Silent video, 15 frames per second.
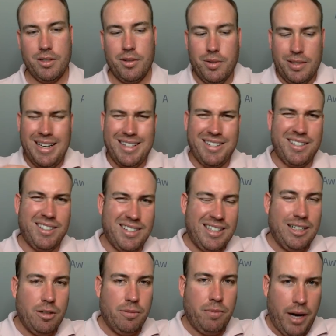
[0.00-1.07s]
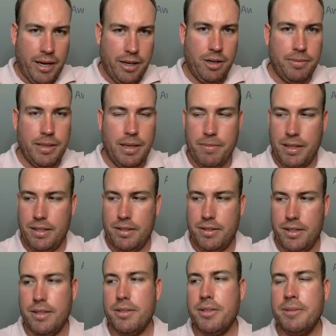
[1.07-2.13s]
So it's not just a single pot. I hope that made
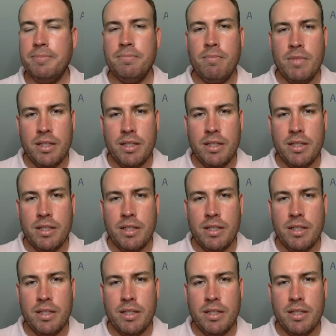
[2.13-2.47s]
sense.